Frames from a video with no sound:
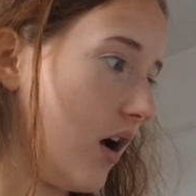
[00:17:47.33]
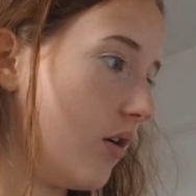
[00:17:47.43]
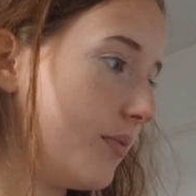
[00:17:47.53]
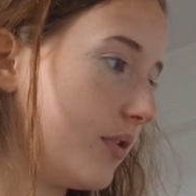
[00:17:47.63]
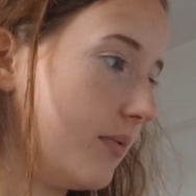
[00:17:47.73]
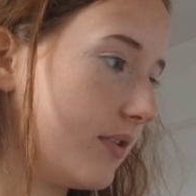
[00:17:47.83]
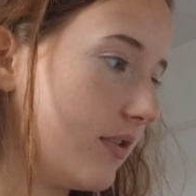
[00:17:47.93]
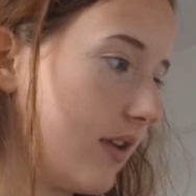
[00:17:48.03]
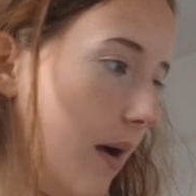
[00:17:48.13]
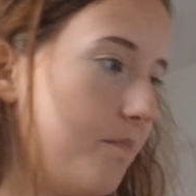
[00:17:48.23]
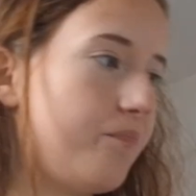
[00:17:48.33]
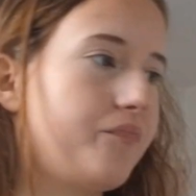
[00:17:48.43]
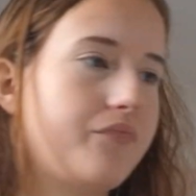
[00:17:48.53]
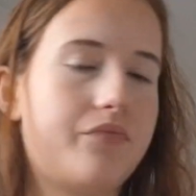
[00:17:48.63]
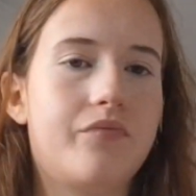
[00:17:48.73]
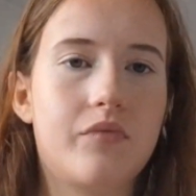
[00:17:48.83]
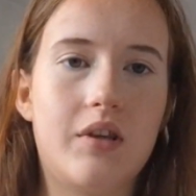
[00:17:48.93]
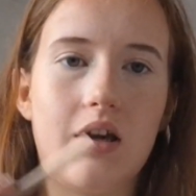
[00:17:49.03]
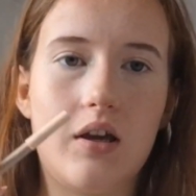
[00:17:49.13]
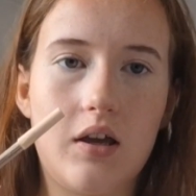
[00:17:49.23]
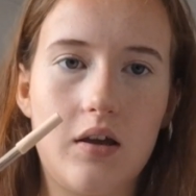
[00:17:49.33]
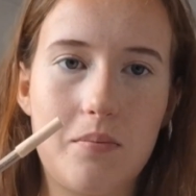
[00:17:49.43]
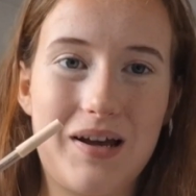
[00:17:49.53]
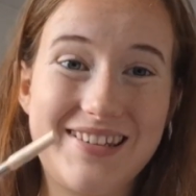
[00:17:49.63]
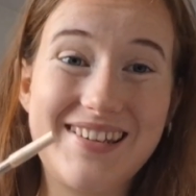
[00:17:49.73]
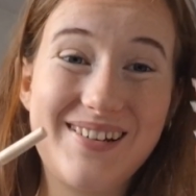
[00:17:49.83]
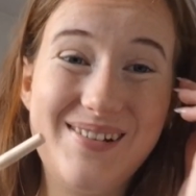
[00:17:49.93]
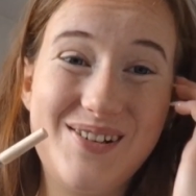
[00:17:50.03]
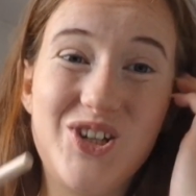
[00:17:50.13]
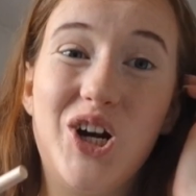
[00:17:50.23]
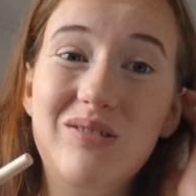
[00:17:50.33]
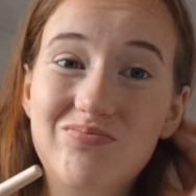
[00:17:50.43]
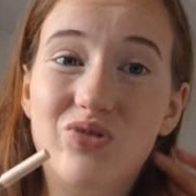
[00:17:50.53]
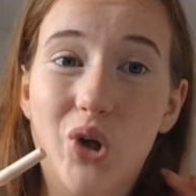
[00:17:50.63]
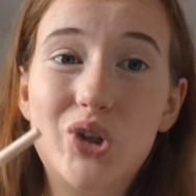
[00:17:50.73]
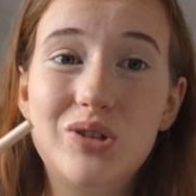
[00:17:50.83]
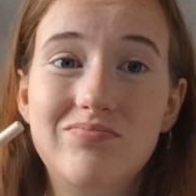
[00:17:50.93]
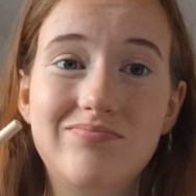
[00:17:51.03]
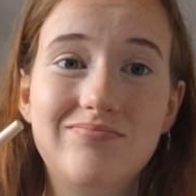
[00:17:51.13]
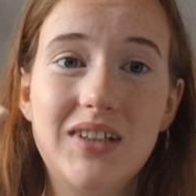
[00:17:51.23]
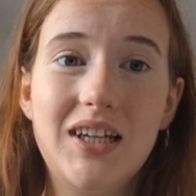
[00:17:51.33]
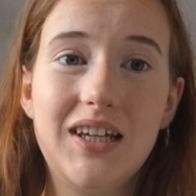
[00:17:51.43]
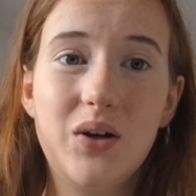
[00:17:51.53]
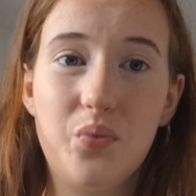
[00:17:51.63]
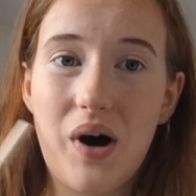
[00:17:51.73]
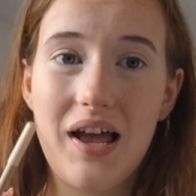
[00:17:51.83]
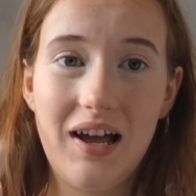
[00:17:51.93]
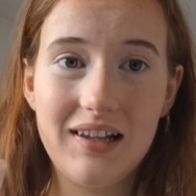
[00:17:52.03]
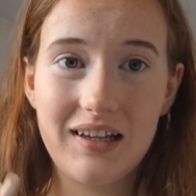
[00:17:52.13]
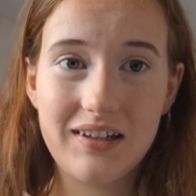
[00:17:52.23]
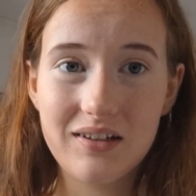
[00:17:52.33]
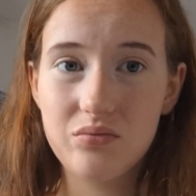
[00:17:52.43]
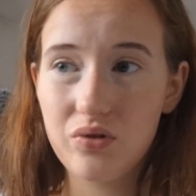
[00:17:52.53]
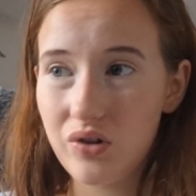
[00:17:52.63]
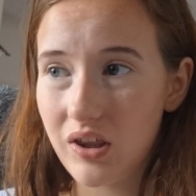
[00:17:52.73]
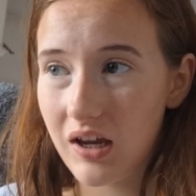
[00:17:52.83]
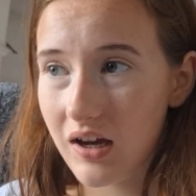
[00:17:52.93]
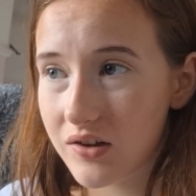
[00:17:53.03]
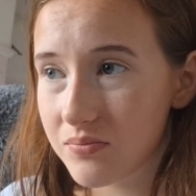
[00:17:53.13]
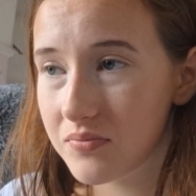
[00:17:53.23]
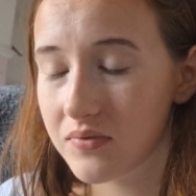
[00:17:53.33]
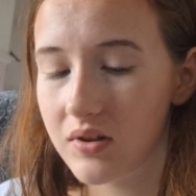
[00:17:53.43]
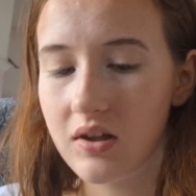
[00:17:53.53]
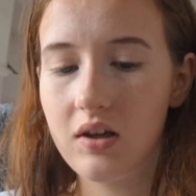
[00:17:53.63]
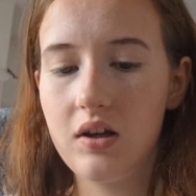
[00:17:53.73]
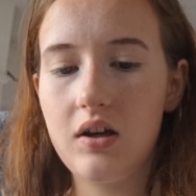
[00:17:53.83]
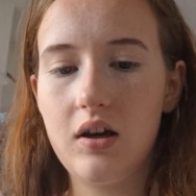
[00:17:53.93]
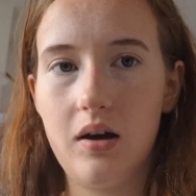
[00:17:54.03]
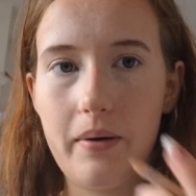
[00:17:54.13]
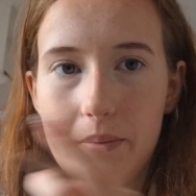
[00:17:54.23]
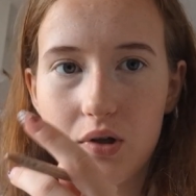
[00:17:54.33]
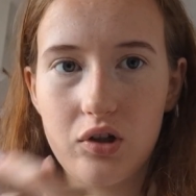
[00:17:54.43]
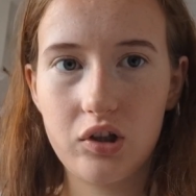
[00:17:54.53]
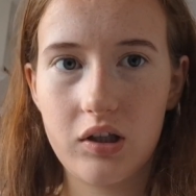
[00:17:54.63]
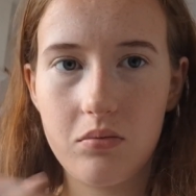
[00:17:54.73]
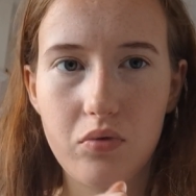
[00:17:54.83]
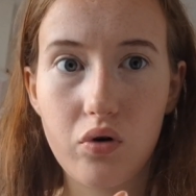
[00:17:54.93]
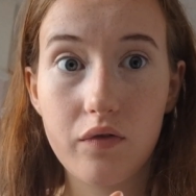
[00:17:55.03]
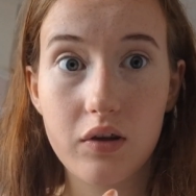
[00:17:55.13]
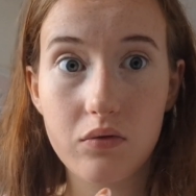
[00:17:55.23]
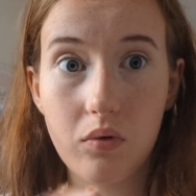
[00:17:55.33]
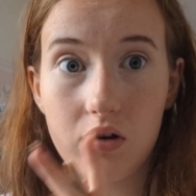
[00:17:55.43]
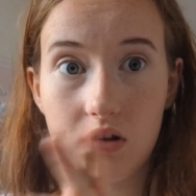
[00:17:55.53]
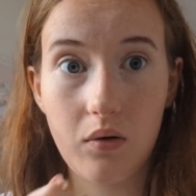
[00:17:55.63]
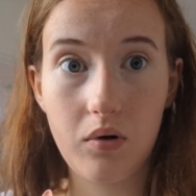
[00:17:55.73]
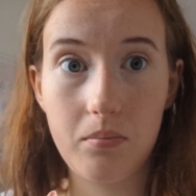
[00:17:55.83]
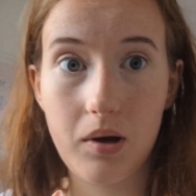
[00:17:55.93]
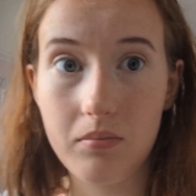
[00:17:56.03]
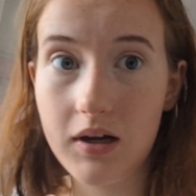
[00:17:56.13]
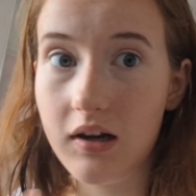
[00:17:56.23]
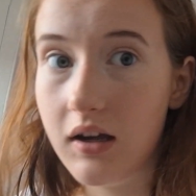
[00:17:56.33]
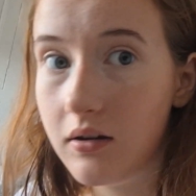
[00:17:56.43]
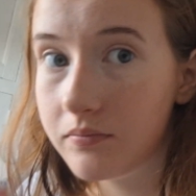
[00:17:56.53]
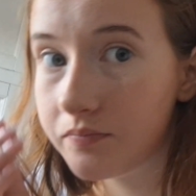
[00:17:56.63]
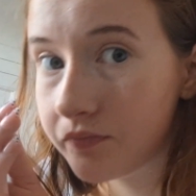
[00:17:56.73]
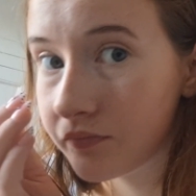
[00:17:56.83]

I missed this step. My signature look, white eyeliner under the eyes. I'm gonna look in the mirror for this one because I don't want to poke my eye out.